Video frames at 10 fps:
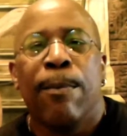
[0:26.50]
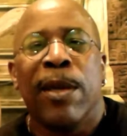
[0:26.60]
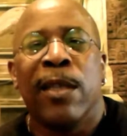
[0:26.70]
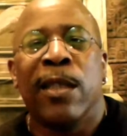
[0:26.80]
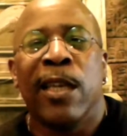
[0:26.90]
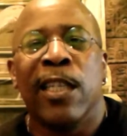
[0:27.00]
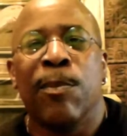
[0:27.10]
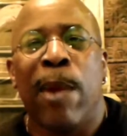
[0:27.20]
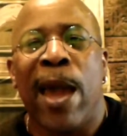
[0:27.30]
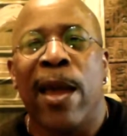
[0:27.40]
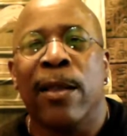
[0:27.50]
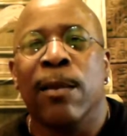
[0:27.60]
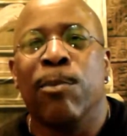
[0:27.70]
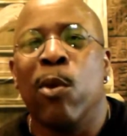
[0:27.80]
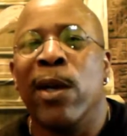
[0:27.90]
P. Diddy's Bad
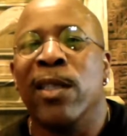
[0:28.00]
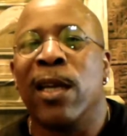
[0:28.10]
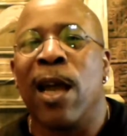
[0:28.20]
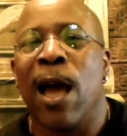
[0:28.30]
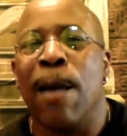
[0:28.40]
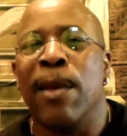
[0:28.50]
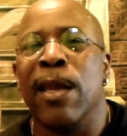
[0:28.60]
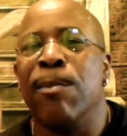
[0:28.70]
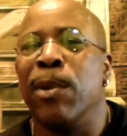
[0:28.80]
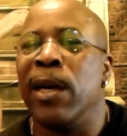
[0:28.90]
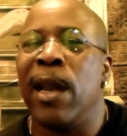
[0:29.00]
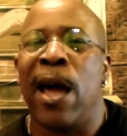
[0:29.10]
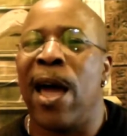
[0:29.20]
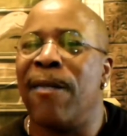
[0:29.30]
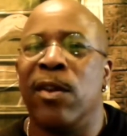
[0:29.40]
Boys of Comedy, but
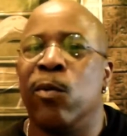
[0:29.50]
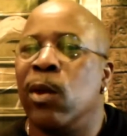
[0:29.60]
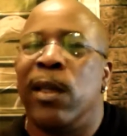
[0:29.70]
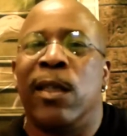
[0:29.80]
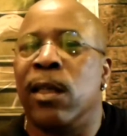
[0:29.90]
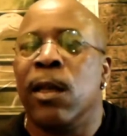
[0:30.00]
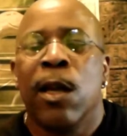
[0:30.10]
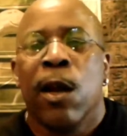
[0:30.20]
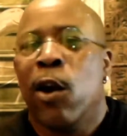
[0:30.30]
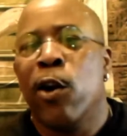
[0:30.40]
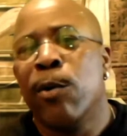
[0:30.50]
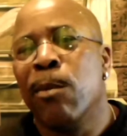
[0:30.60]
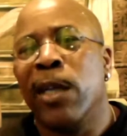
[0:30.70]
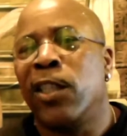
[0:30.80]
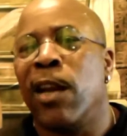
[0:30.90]
I haven't really heard
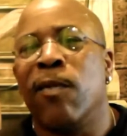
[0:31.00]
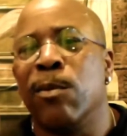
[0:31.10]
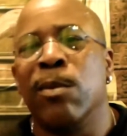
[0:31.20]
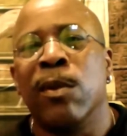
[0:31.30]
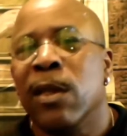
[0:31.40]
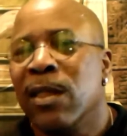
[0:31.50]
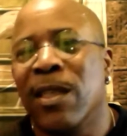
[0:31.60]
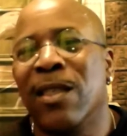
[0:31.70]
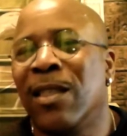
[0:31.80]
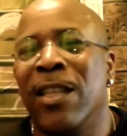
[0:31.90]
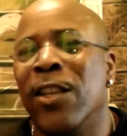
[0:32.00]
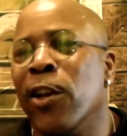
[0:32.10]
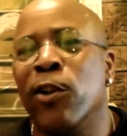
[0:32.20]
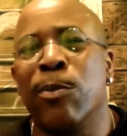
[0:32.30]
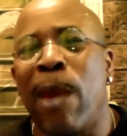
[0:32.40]
much of him since the
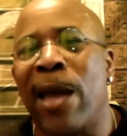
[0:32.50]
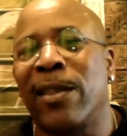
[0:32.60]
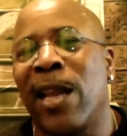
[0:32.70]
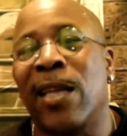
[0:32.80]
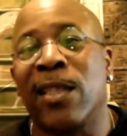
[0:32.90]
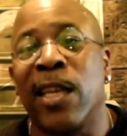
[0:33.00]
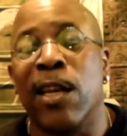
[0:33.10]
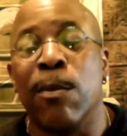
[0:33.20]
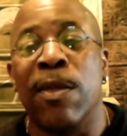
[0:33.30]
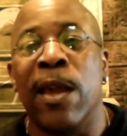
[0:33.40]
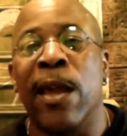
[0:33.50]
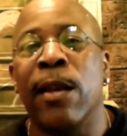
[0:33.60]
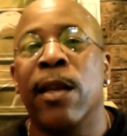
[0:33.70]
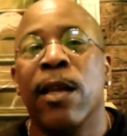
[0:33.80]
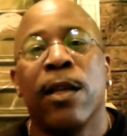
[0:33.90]
years back that I seen him
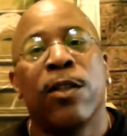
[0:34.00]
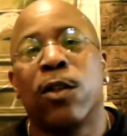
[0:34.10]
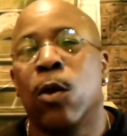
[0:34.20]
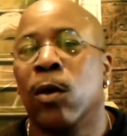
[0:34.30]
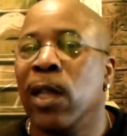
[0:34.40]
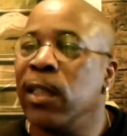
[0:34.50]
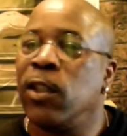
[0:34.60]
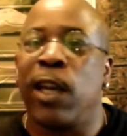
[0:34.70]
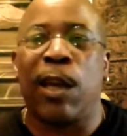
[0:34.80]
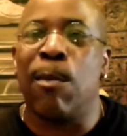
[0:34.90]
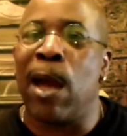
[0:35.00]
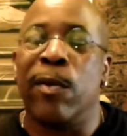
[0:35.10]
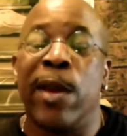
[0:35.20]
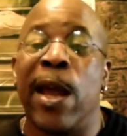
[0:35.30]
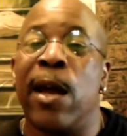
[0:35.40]
then. So let's check him
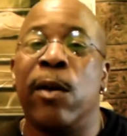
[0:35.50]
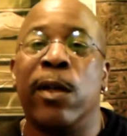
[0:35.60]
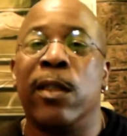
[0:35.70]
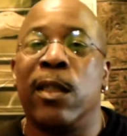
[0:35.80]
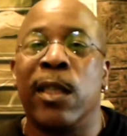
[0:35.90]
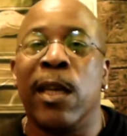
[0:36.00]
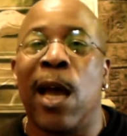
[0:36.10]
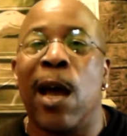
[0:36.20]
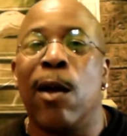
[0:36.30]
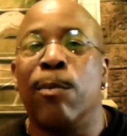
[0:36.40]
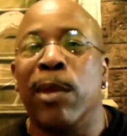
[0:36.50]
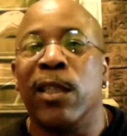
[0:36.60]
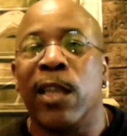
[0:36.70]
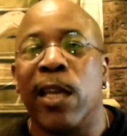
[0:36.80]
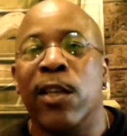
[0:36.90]
out now and see how
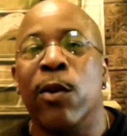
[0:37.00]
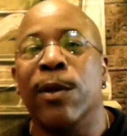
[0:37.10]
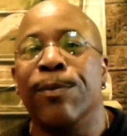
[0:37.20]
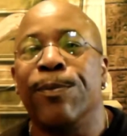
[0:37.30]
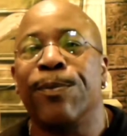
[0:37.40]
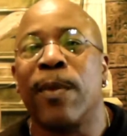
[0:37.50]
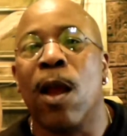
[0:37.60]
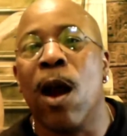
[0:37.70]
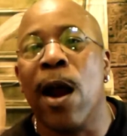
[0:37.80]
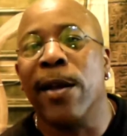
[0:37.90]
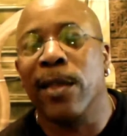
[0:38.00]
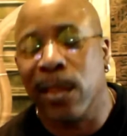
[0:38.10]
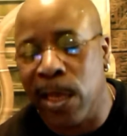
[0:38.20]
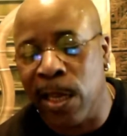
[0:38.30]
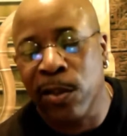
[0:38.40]
Big J doing. All right,
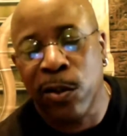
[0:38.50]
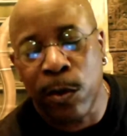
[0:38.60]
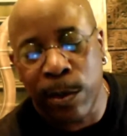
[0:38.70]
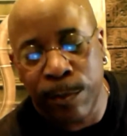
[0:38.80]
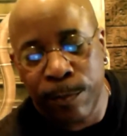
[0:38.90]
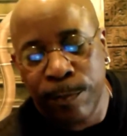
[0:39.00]
let's get into it.